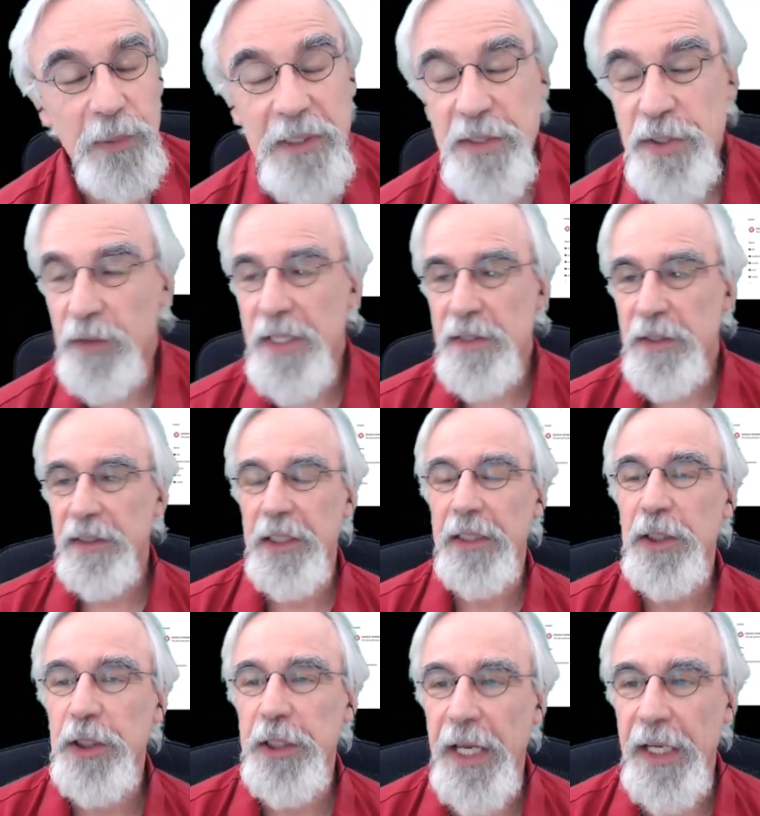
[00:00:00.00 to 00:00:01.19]
So let's
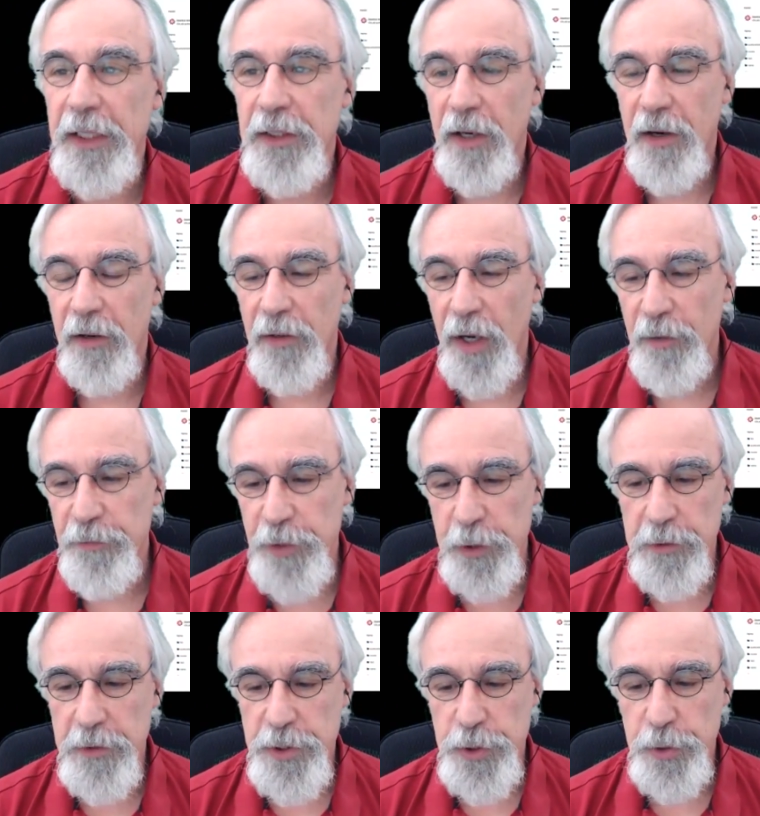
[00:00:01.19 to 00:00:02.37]
educate our viewers
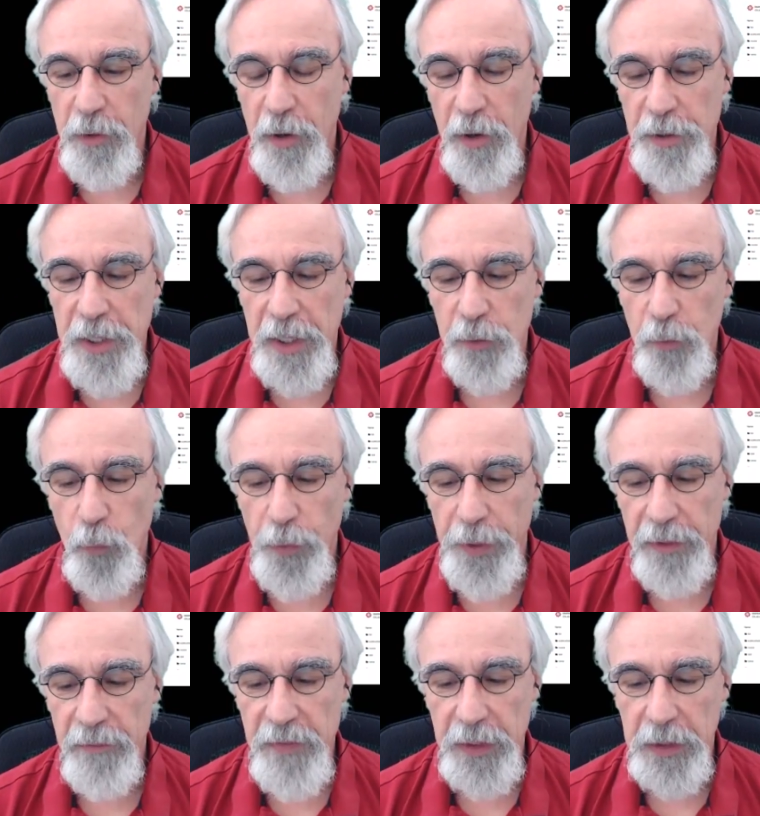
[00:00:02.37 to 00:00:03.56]
who are not aware of the
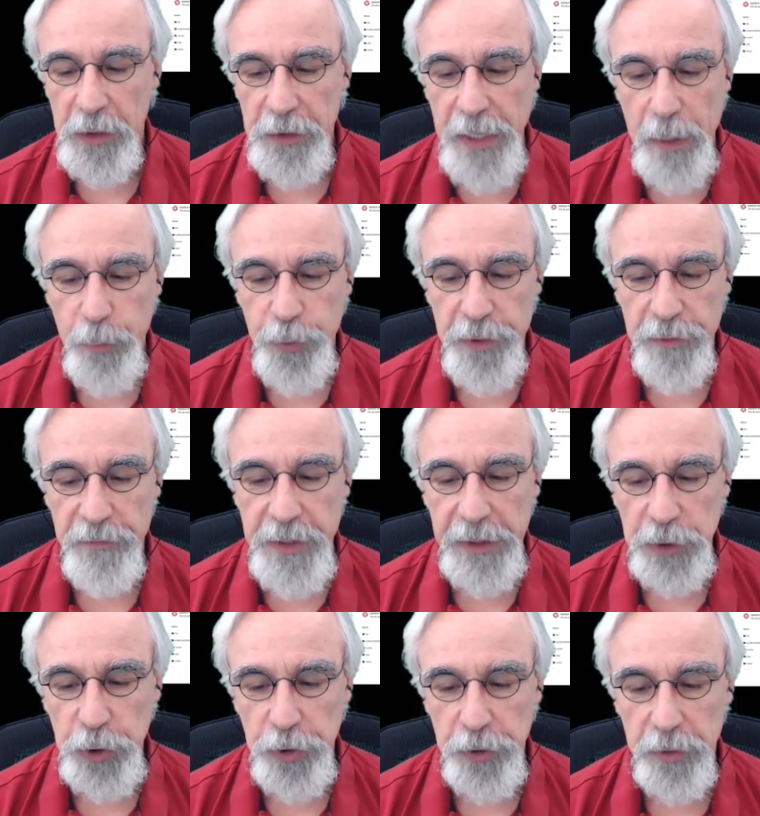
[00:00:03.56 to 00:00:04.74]
collaborative
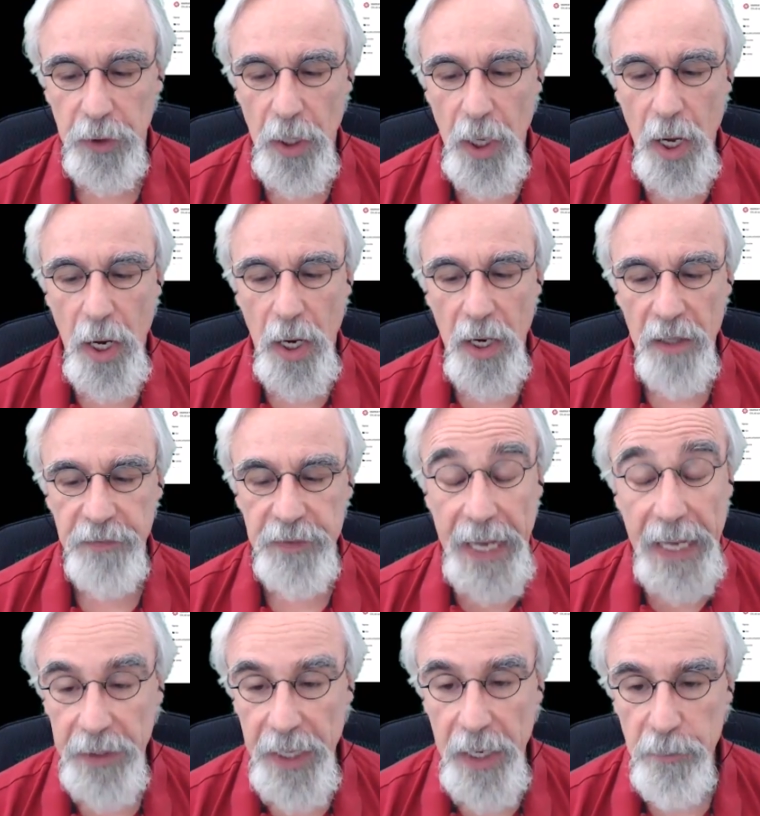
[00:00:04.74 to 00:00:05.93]
nature of
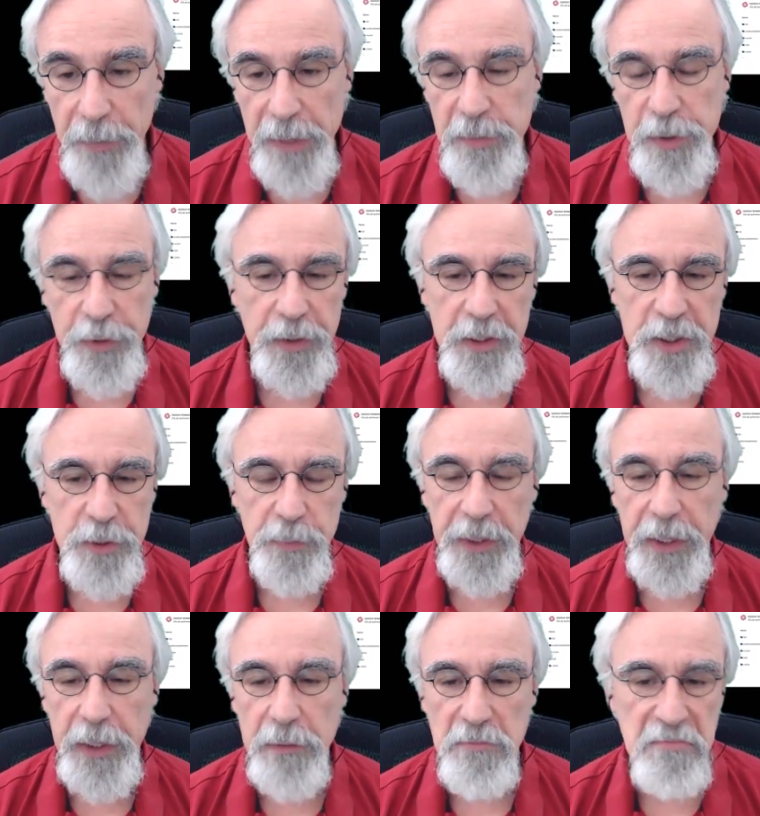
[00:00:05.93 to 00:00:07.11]
GitLab. Maybe you can explain
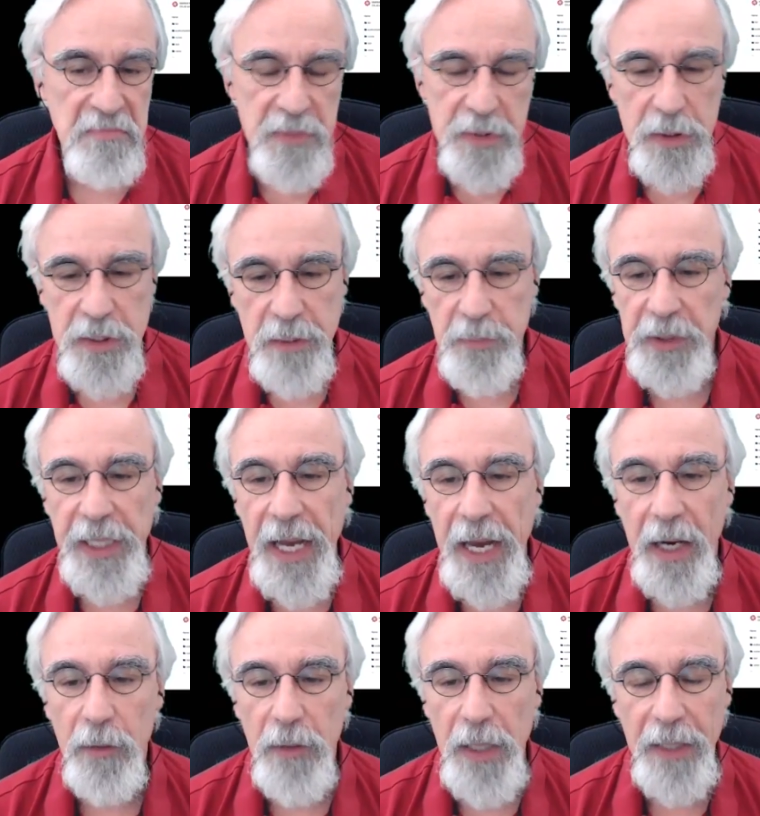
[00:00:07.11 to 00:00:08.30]
typically how the
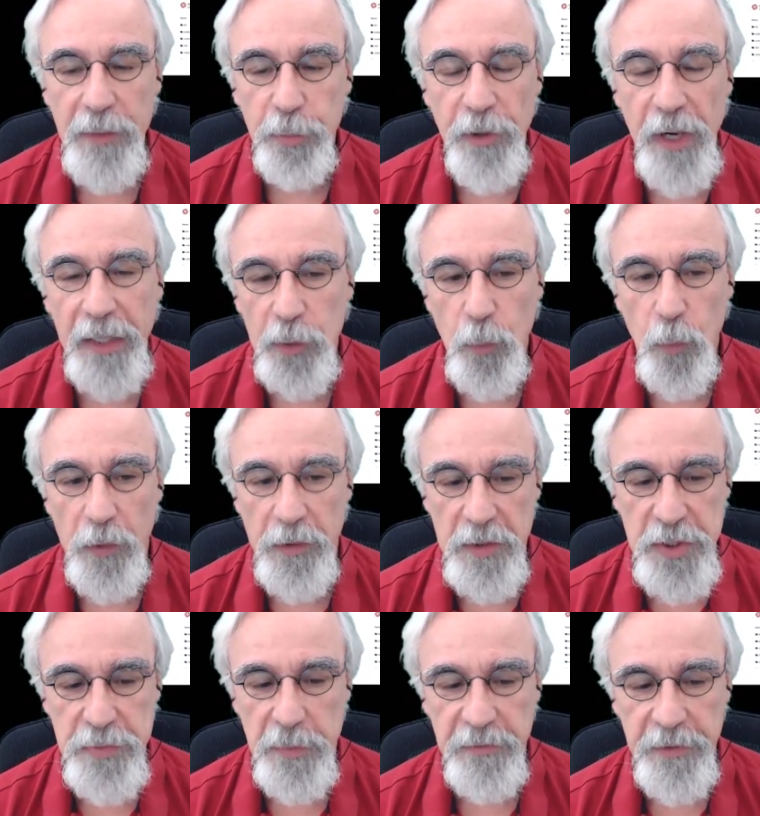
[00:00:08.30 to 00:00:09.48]
product works from a very
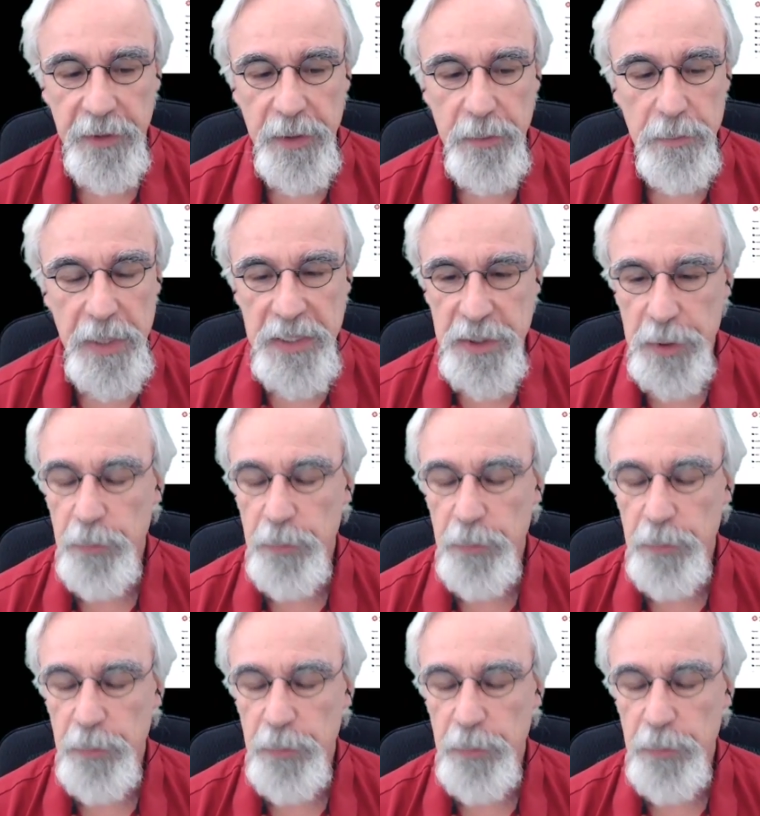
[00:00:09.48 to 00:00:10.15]
basic point of view.